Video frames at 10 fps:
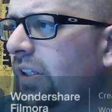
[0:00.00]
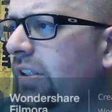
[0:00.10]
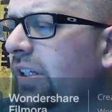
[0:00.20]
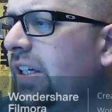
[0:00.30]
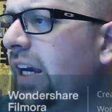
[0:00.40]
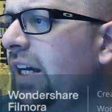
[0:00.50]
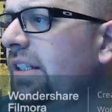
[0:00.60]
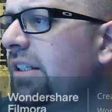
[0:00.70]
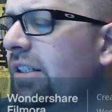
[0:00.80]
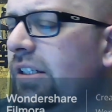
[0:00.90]
you
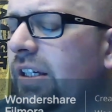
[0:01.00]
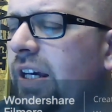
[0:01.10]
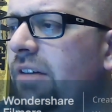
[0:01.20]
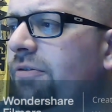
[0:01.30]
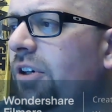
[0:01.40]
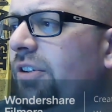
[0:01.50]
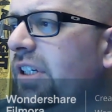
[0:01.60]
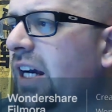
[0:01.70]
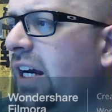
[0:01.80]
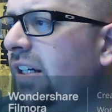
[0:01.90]
can't you can't fault
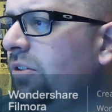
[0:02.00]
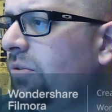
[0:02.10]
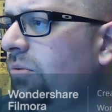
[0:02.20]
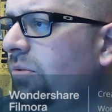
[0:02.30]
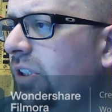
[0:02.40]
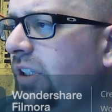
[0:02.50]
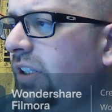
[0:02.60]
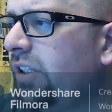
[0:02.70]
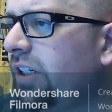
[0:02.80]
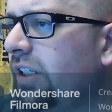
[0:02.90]
the guy who
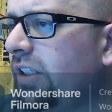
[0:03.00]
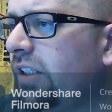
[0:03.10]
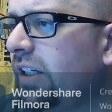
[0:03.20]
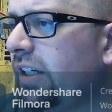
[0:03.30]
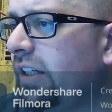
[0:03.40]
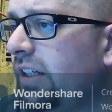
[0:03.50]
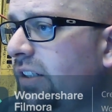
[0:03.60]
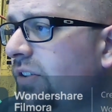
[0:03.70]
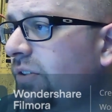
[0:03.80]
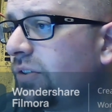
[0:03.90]
really he he
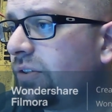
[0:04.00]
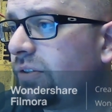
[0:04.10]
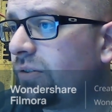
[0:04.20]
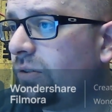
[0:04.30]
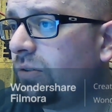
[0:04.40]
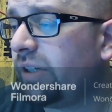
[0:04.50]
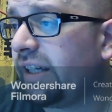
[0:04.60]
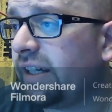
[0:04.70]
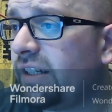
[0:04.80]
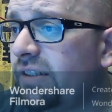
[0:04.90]
is who
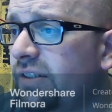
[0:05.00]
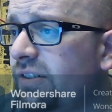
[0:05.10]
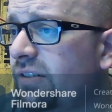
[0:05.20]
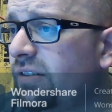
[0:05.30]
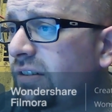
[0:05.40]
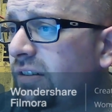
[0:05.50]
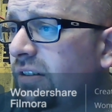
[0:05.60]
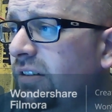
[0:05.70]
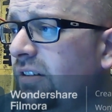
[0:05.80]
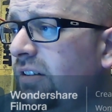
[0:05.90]
he is.
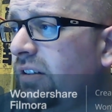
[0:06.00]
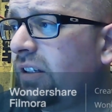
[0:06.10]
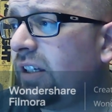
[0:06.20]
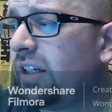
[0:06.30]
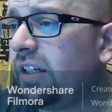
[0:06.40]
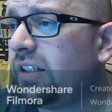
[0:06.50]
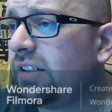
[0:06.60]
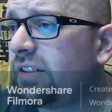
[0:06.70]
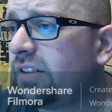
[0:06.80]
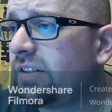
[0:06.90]

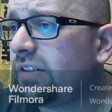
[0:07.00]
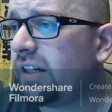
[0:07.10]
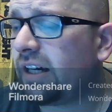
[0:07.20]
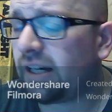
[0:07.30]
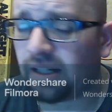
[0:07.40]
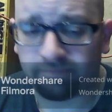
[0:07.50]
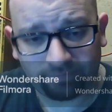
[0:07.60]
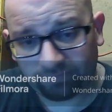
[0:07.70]
He's um,